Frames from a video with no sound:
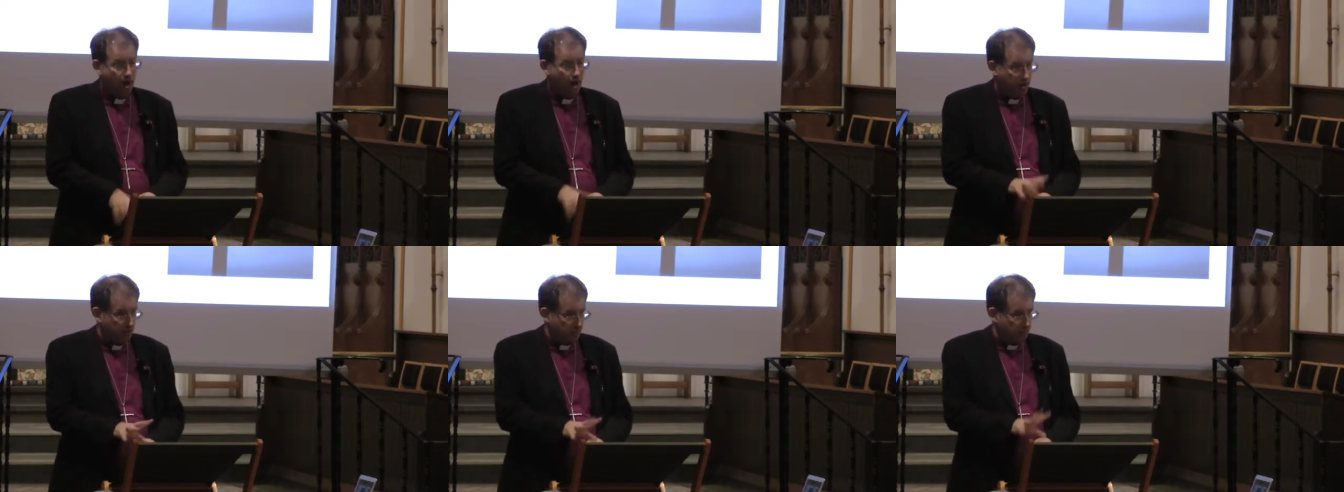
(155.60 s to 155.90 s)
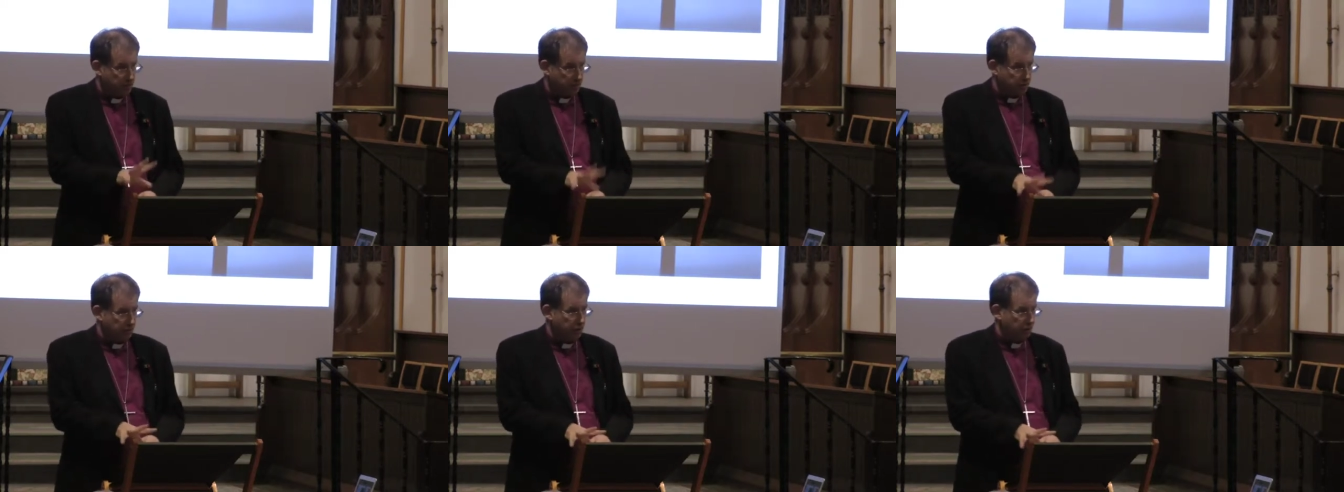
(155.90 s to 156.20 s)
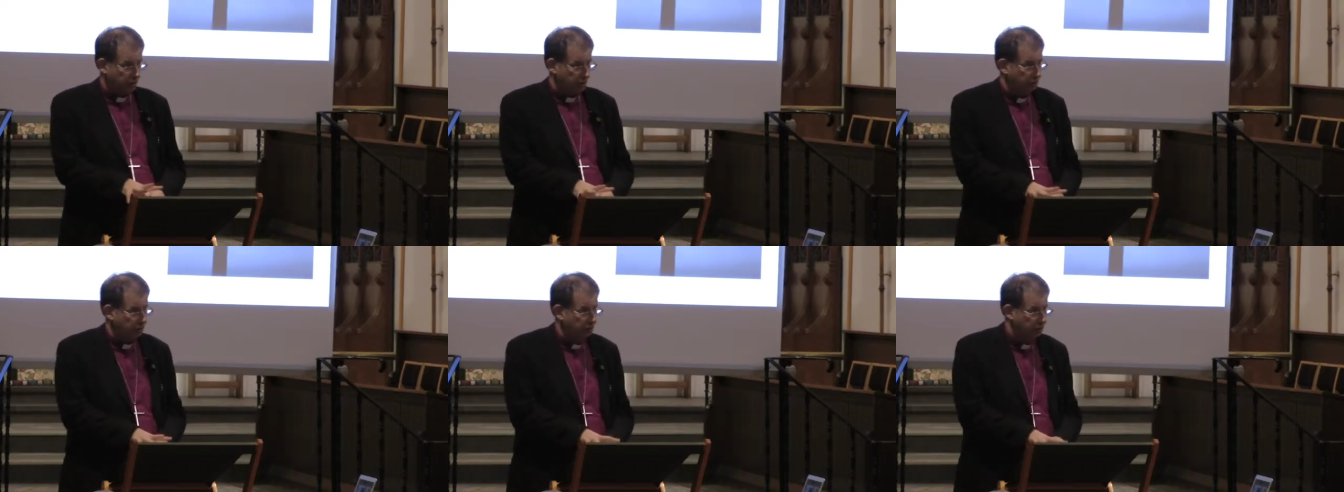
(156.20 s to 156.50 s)
Barnabas
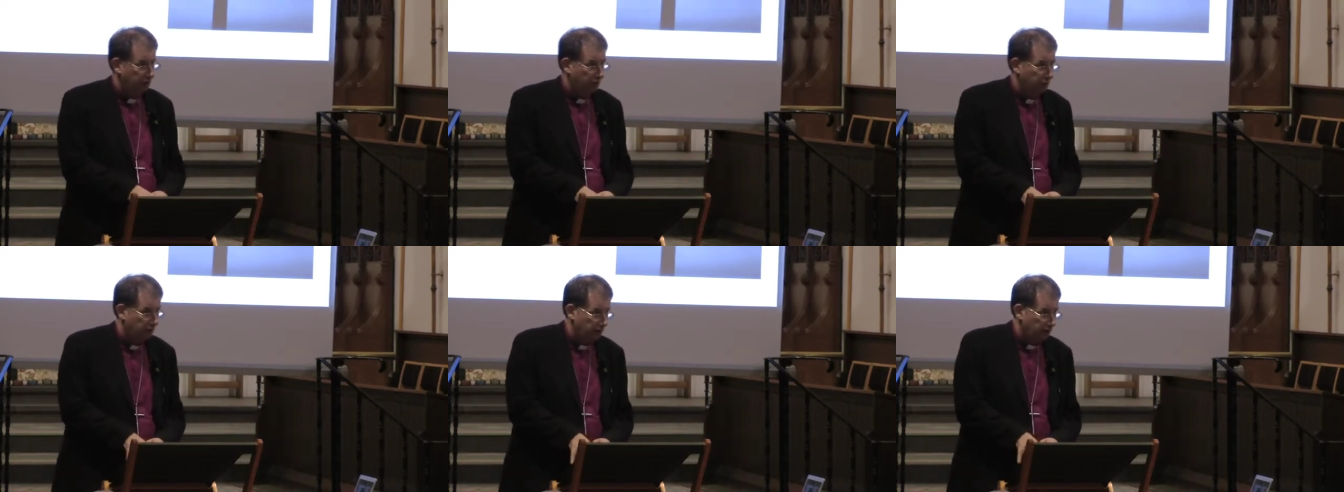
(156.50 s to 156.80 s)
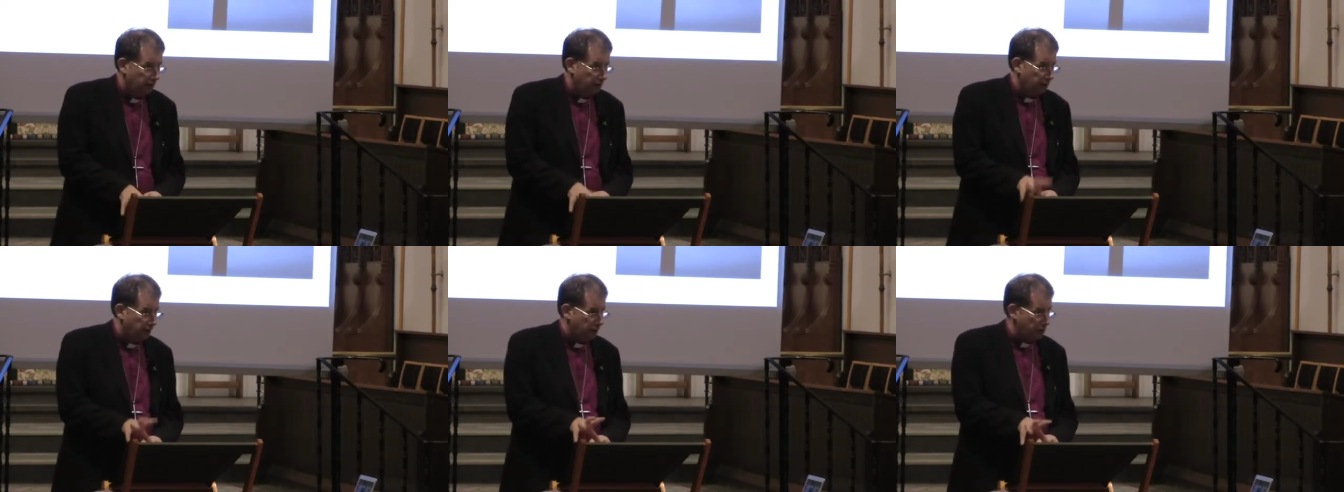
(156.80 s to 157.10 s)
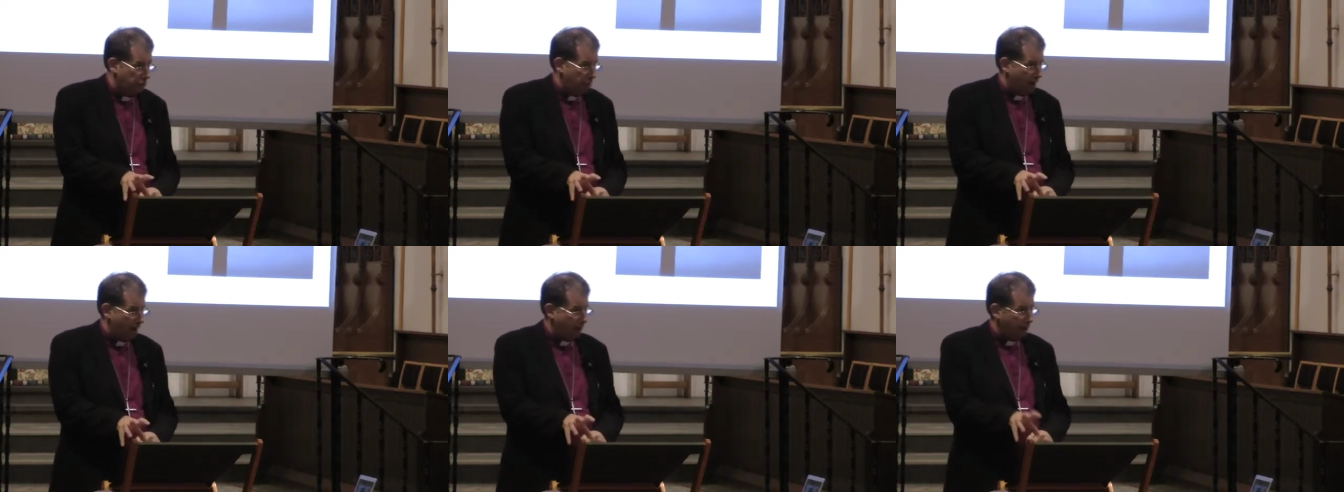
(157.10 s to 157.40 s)
do. They
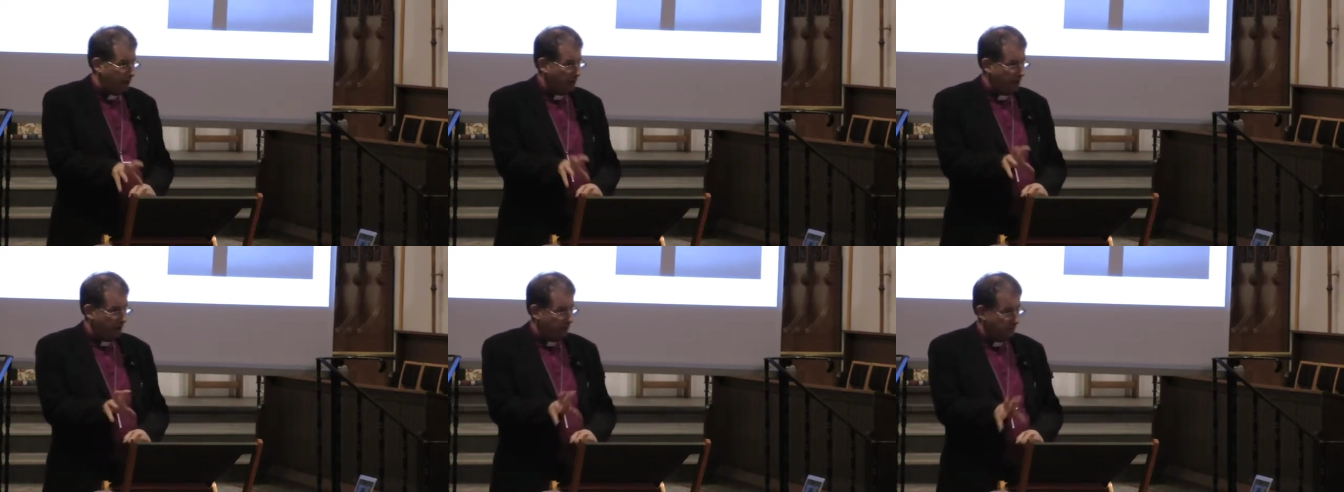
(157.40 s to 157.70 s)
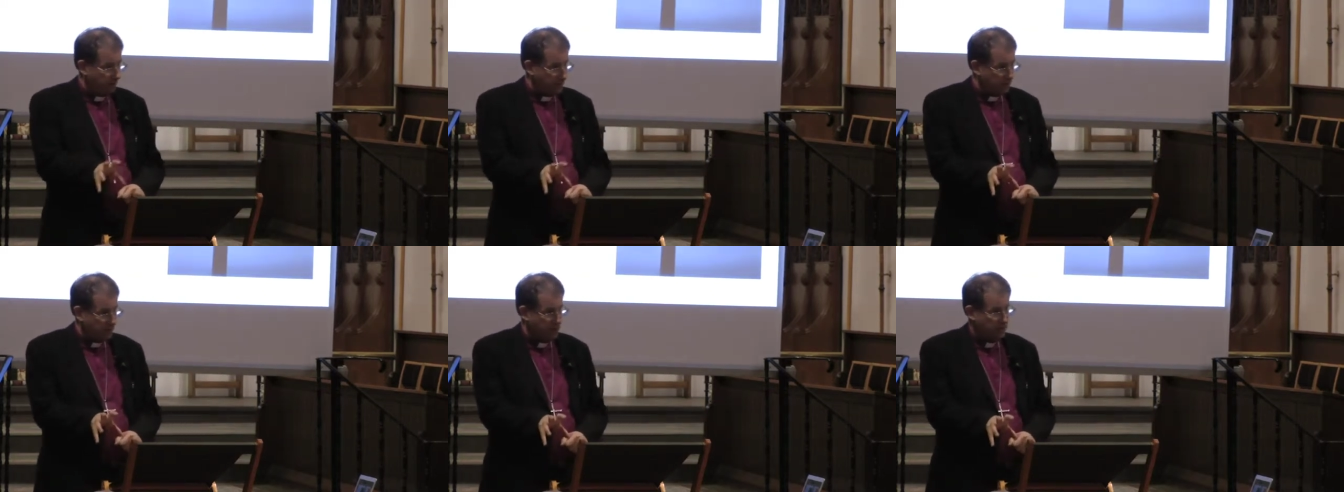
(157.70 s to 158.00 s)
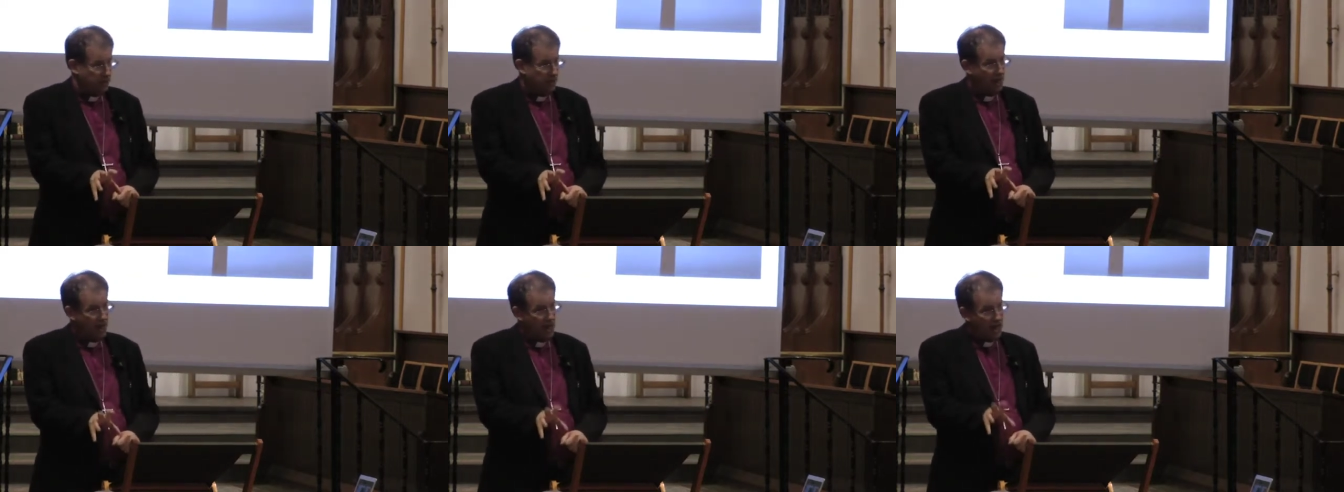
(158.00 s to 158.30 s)
travel and
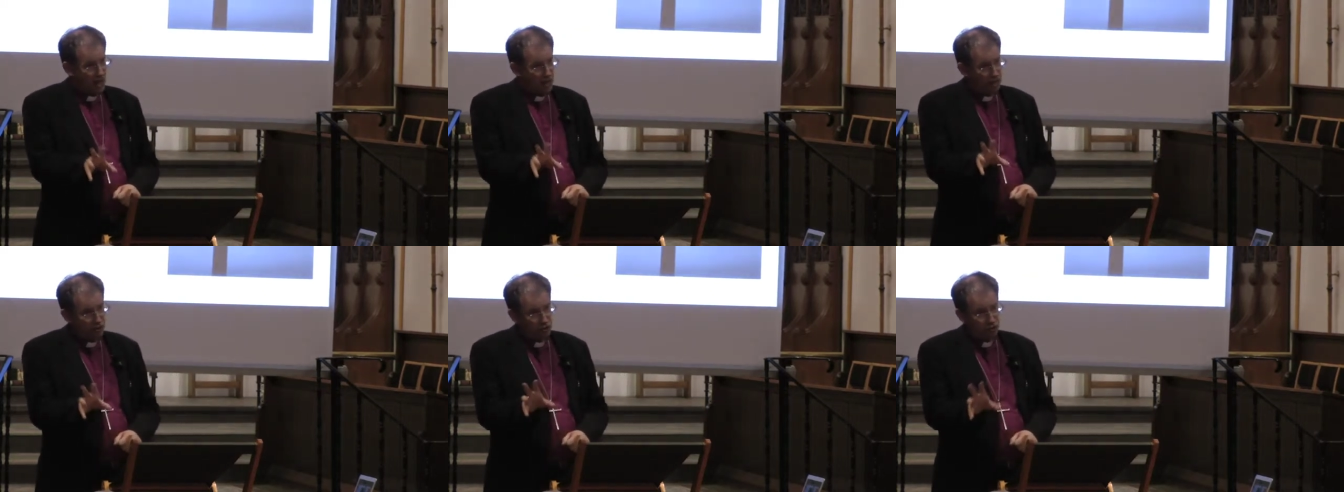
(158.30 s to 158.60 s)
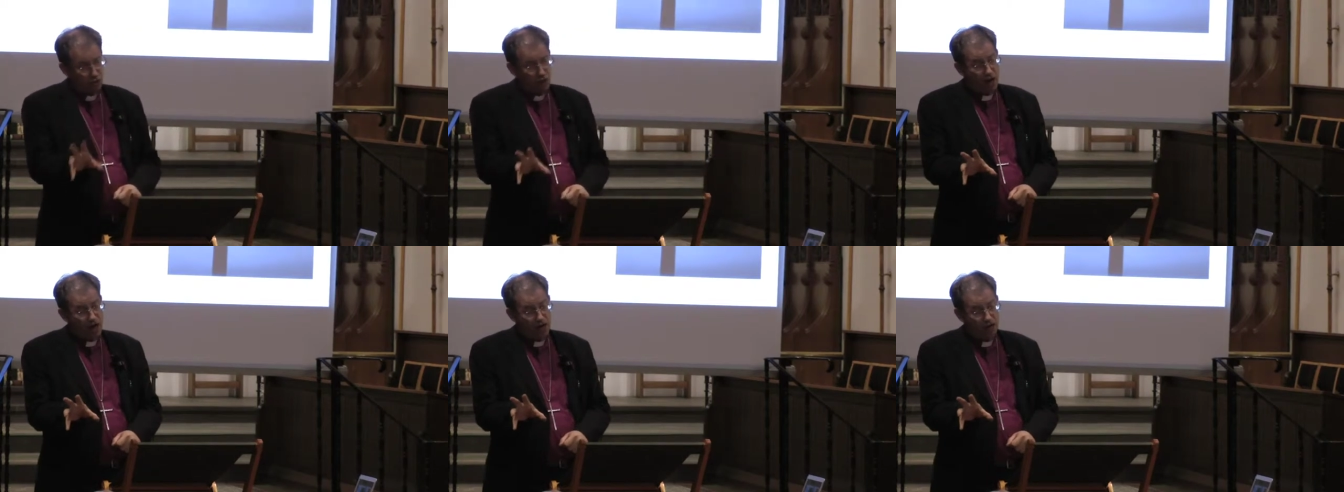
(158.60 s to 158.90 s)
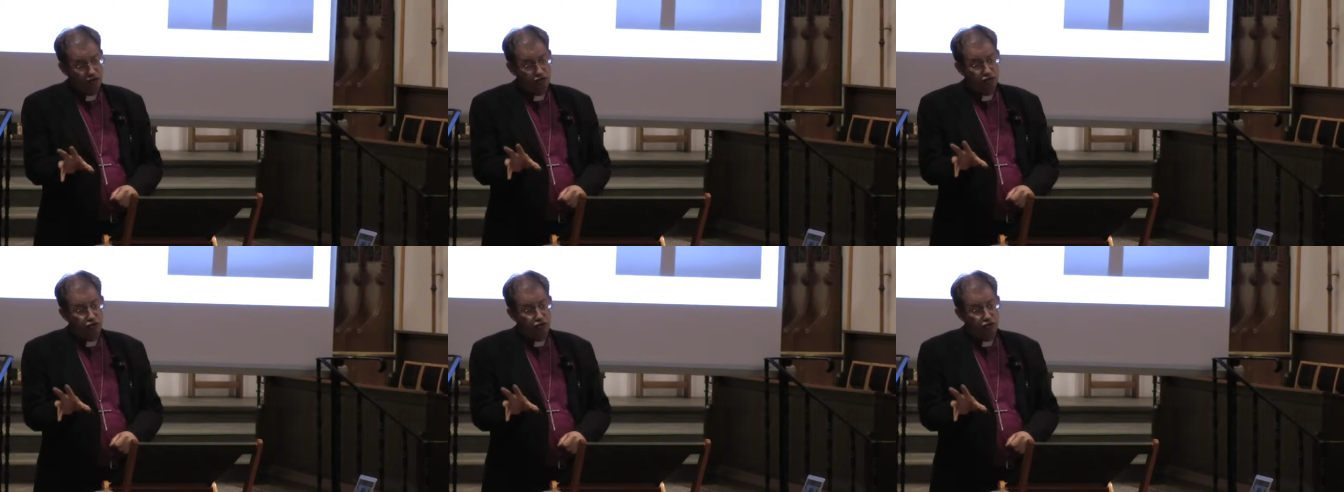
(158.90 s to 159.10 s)
visit and try and